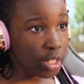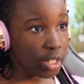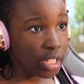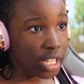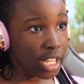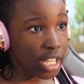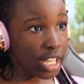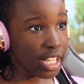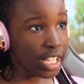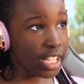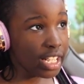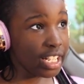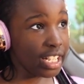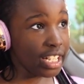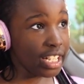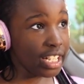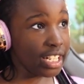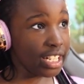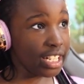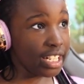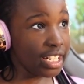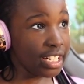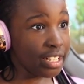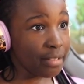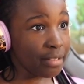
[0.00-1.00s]

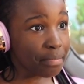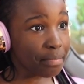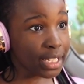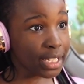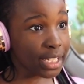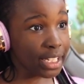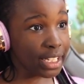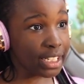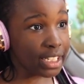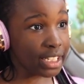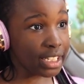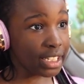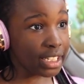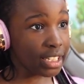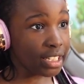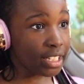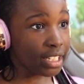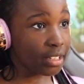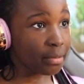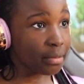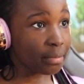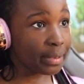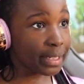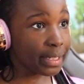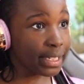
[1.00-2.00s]
In, please,
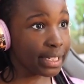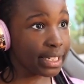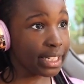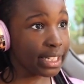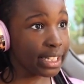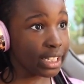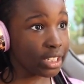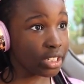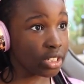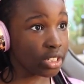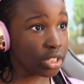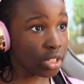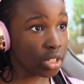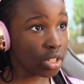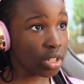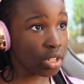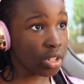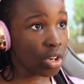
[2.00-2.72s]
please.